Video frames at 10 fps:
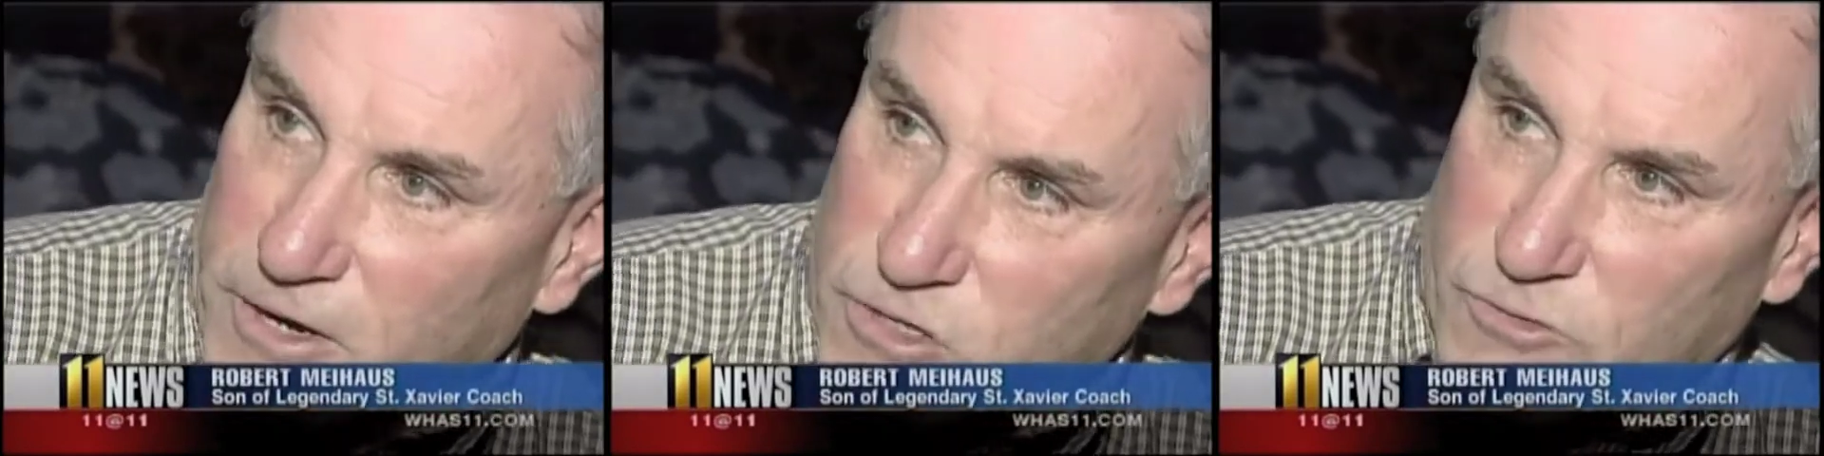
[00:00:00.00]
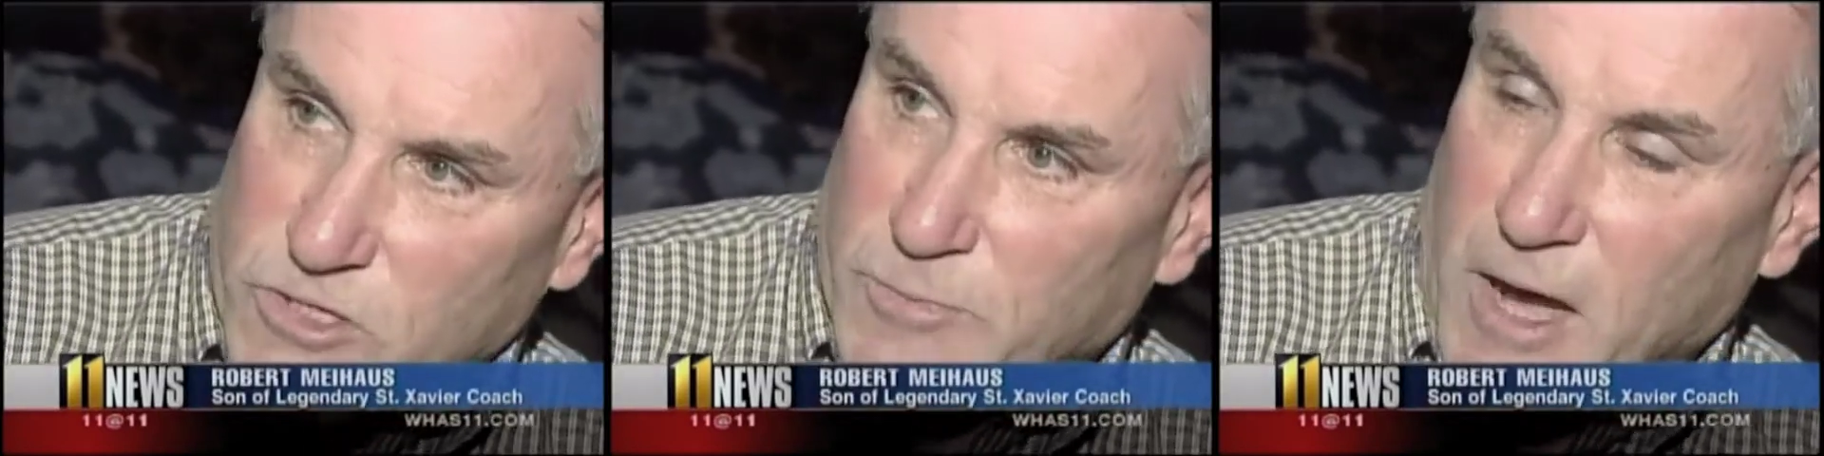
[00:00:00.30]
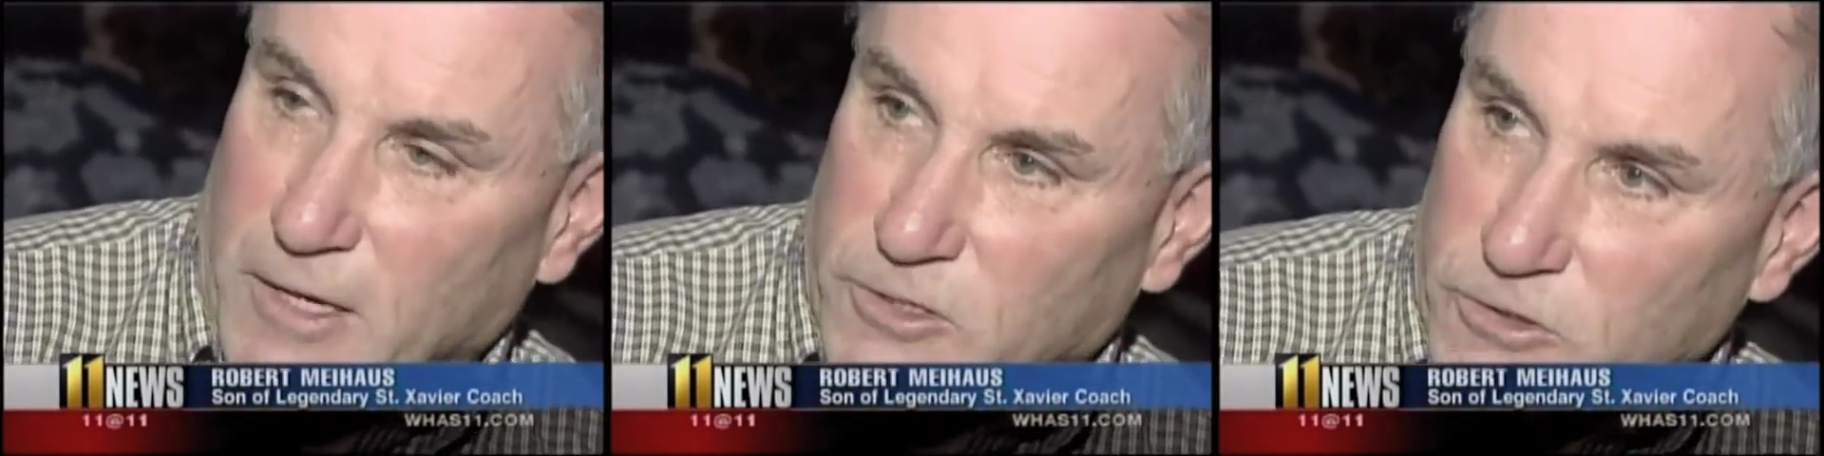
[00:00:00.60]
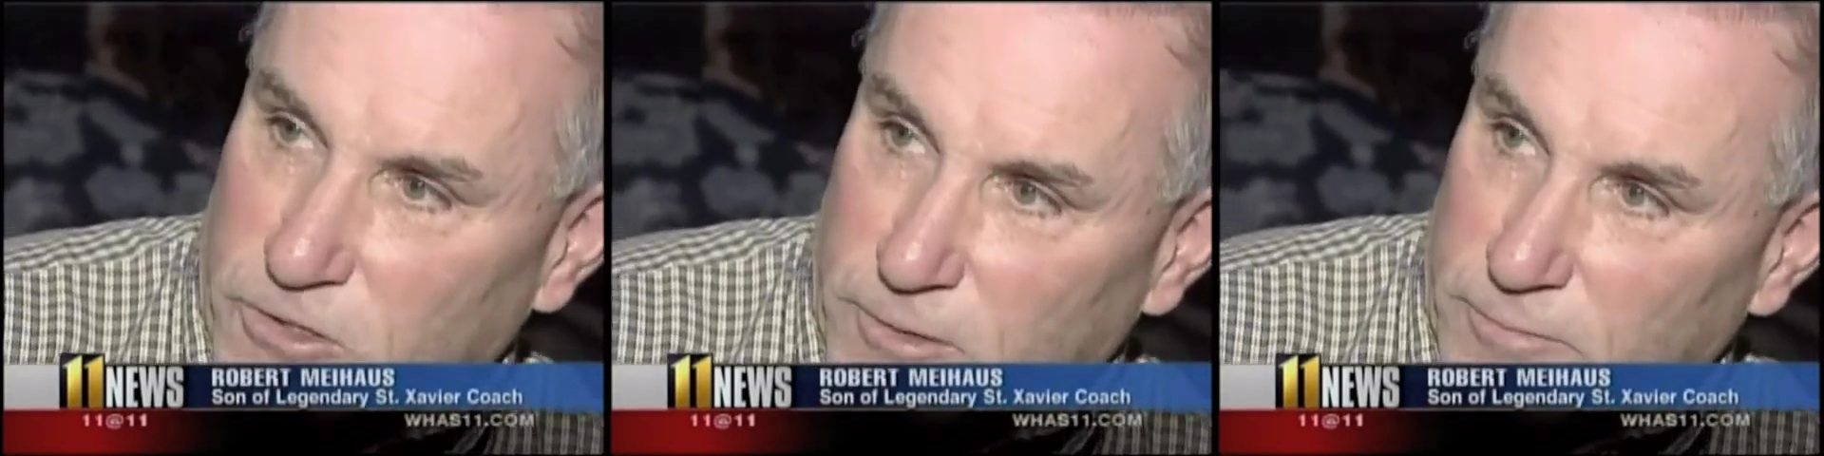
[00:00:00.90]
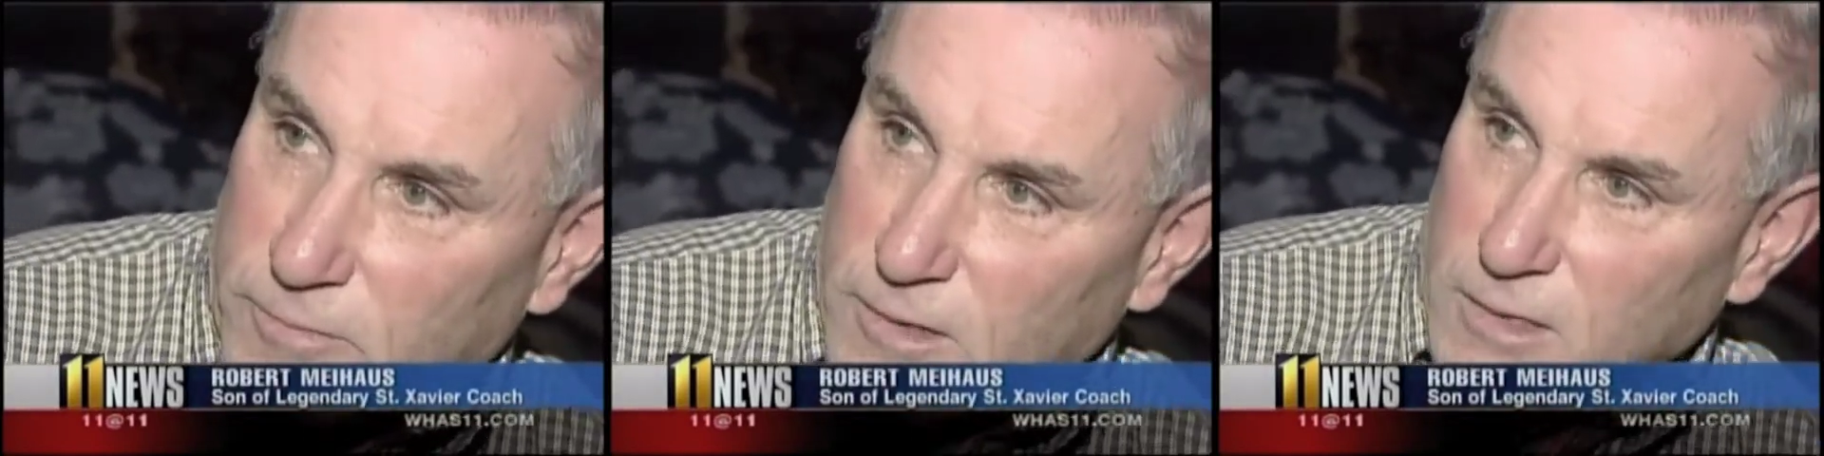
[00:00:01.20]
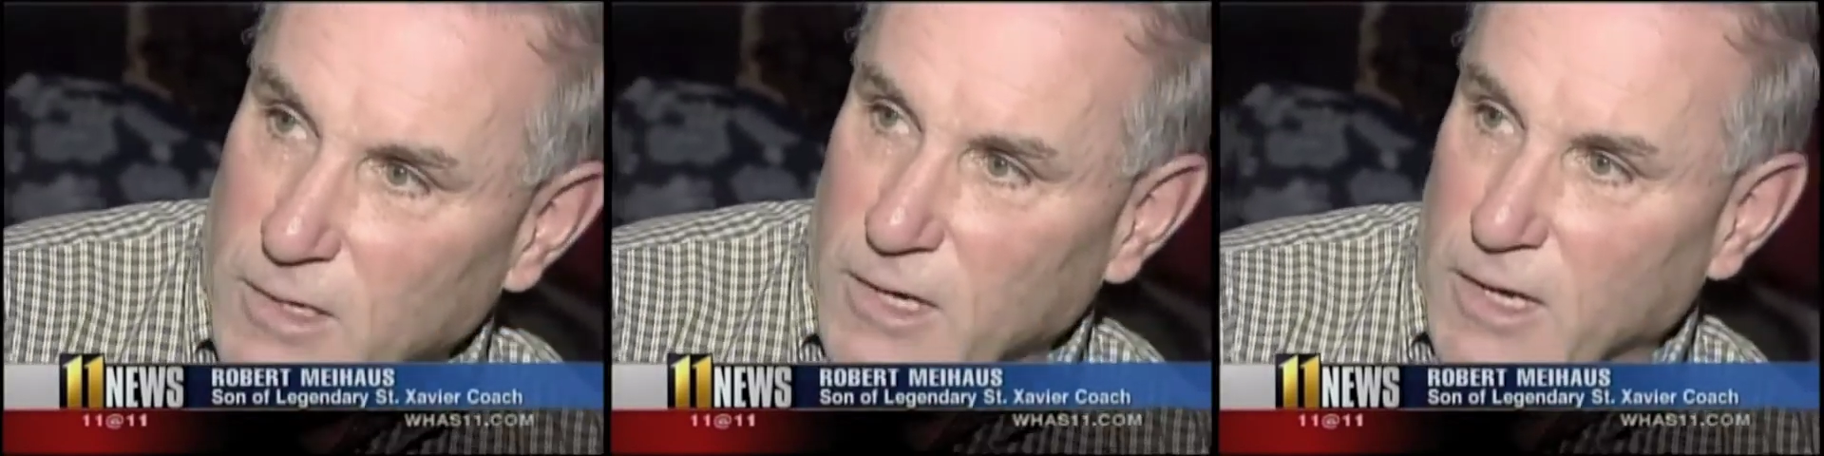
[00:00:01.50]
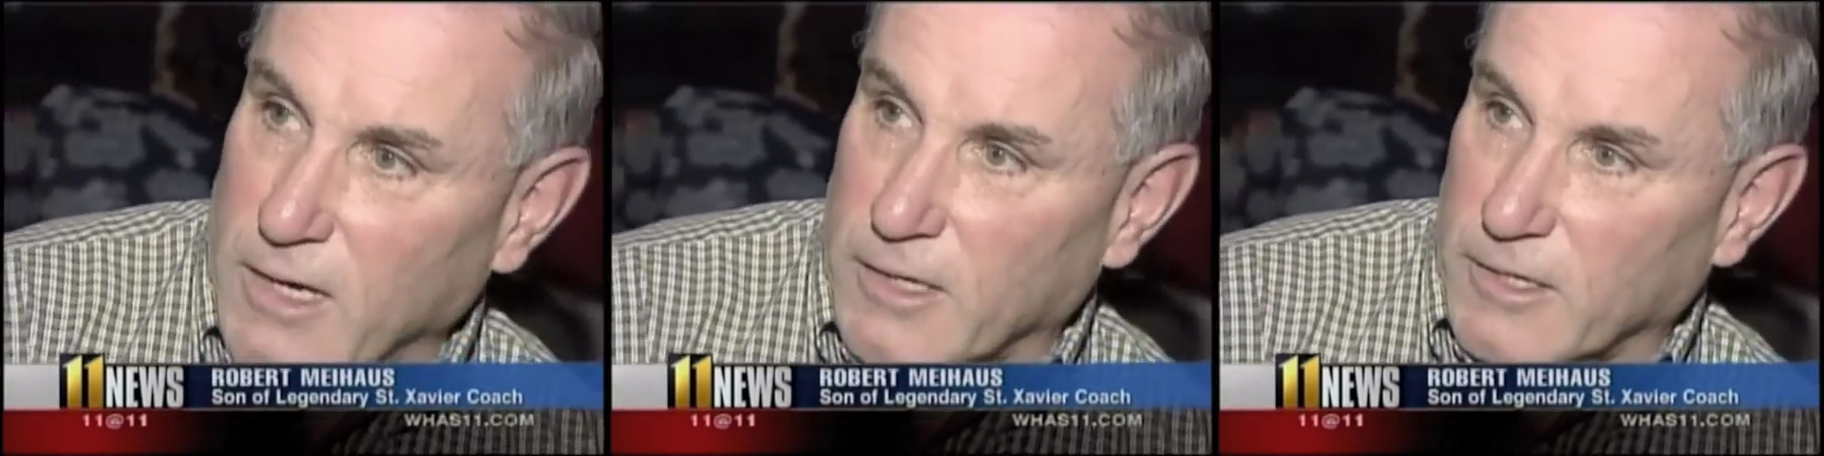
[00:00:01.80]
players respond to him,
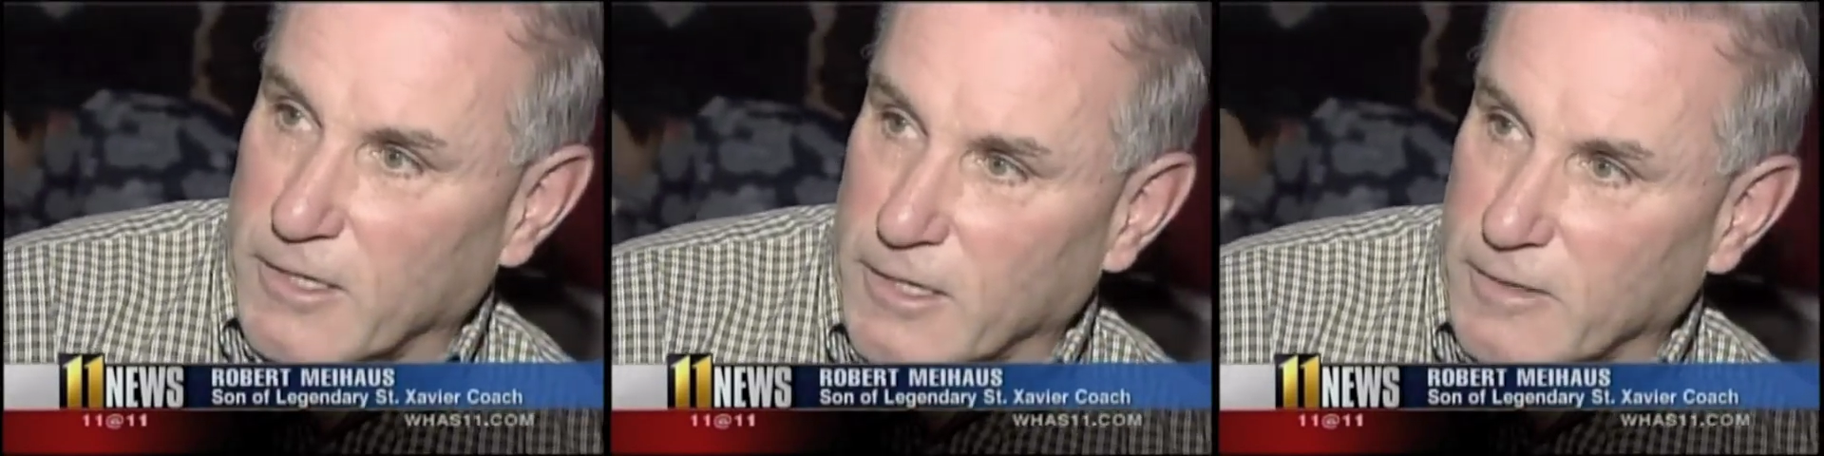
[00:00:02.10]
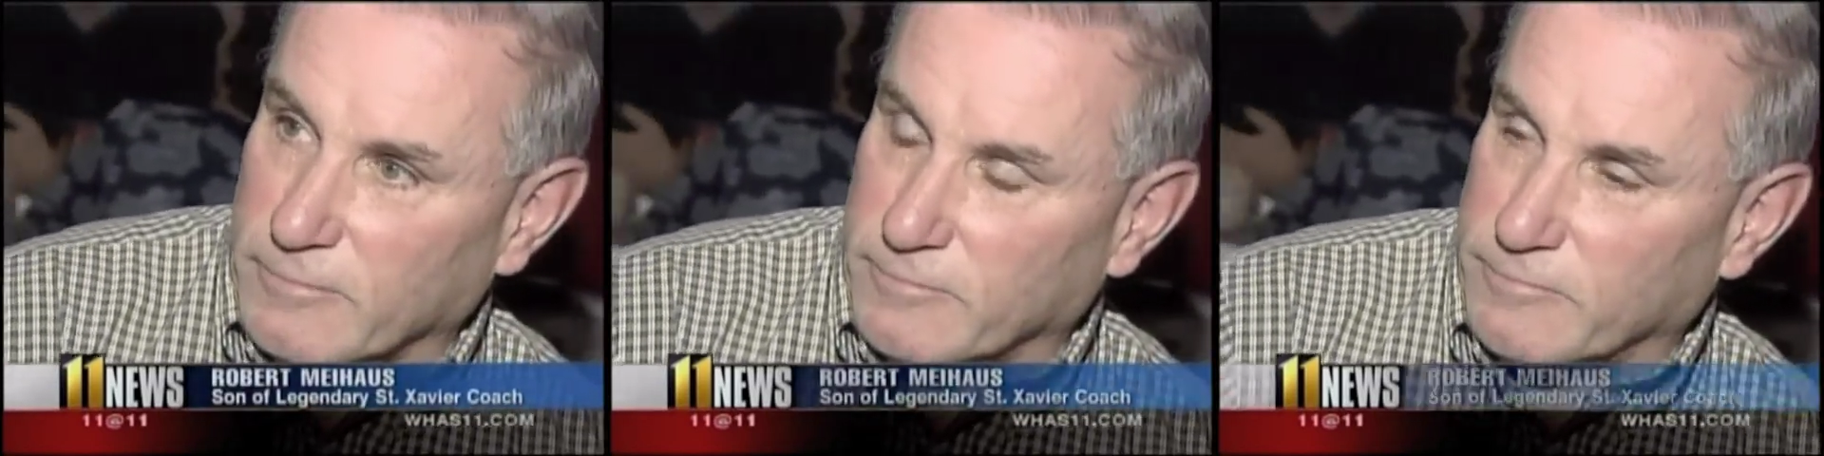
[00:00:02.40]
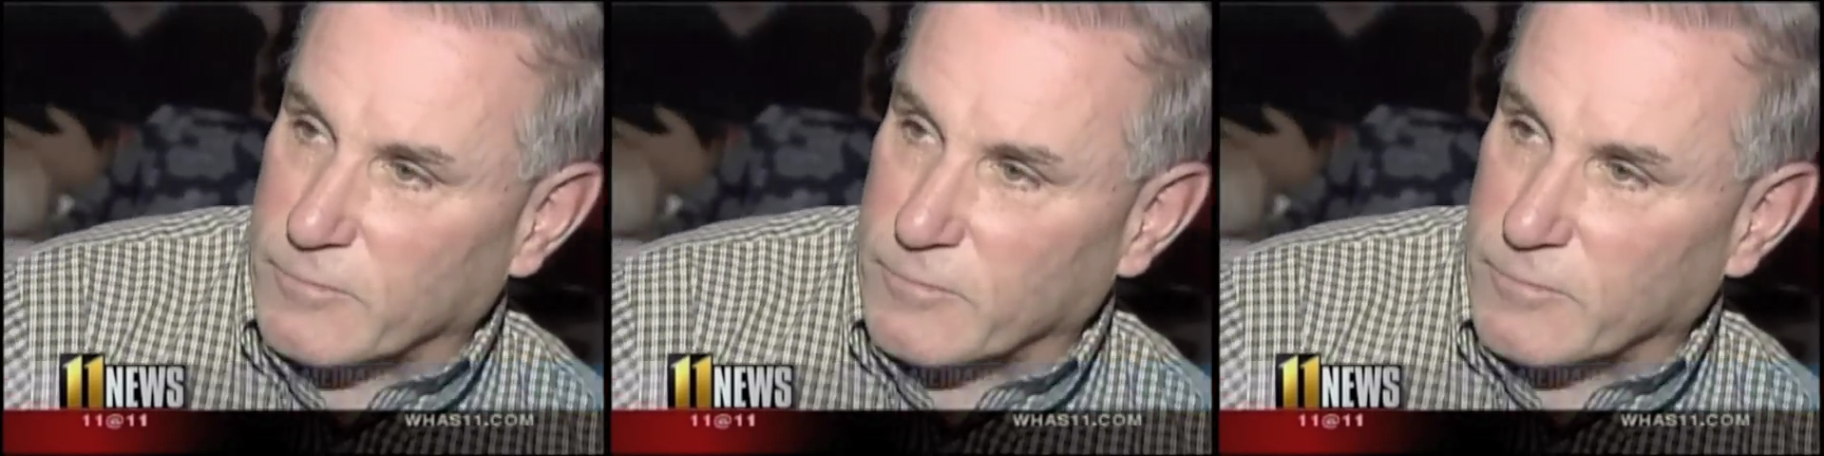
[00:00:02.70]
and uh,